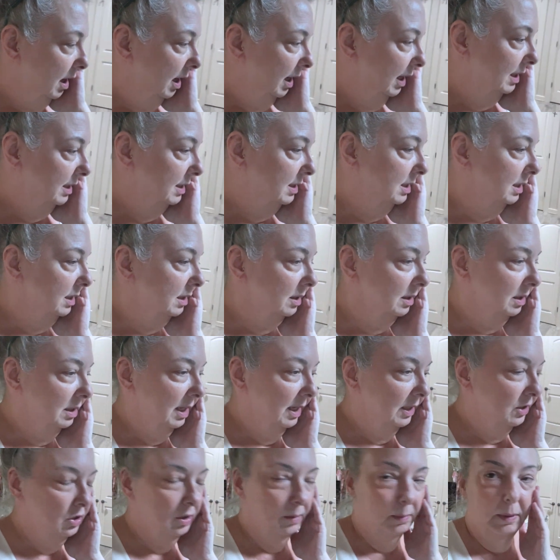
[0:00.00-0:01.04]
and sit and
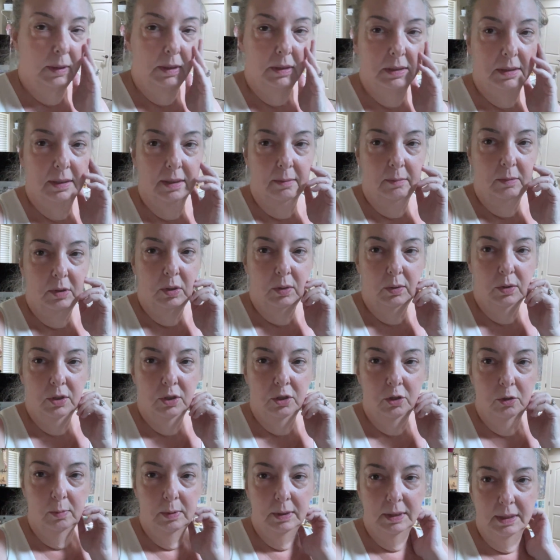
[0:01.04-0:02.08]
catch up on some
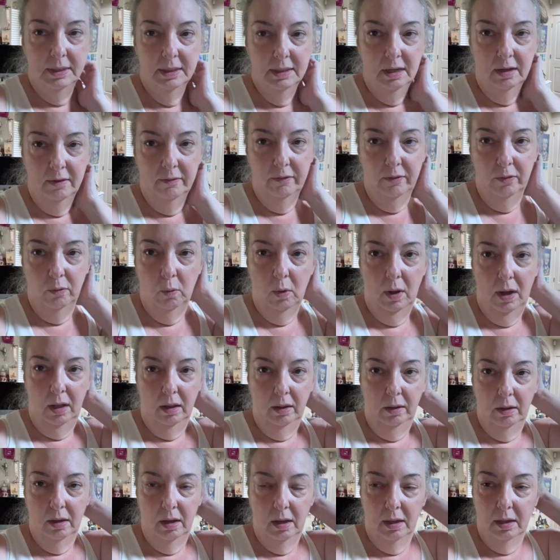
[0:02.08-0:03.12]
YouTube and stuff
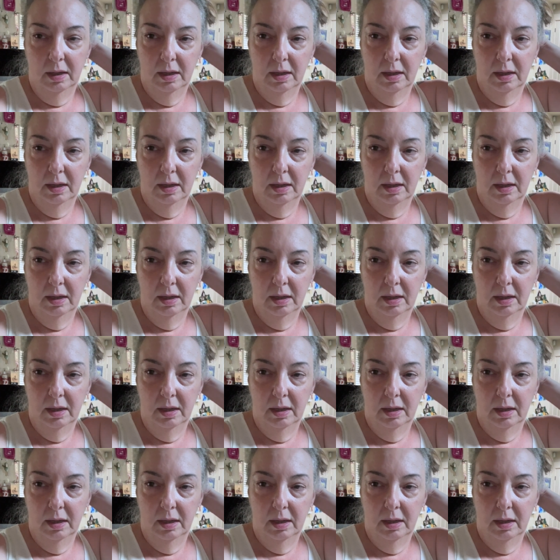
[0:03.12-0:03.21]
while